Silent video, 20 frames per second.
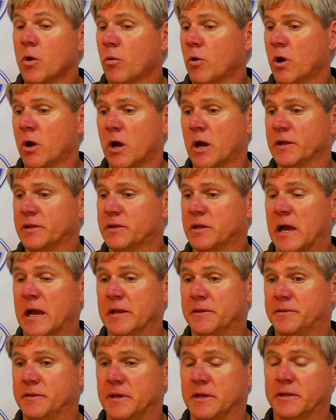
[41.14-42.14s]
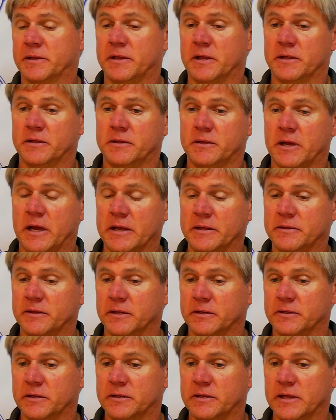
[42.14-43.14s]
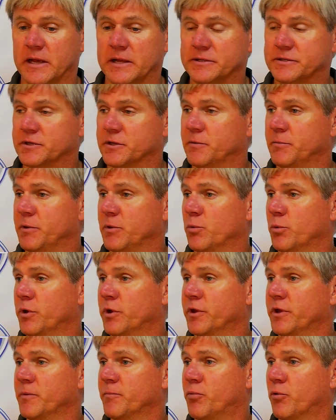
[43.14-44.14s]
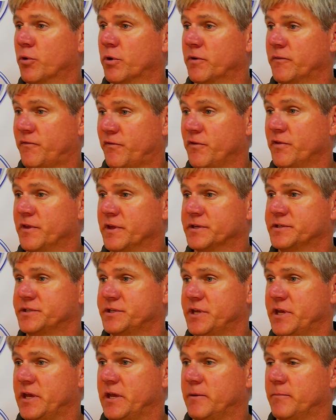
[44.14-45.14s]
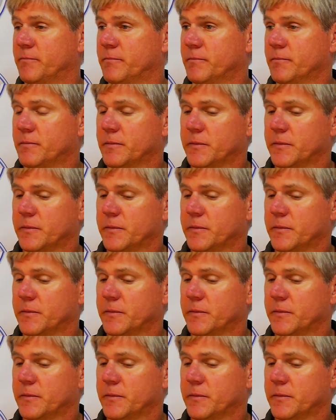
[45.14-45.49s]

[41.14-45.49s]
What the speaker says: Well, I think that that's going to be really important for this team.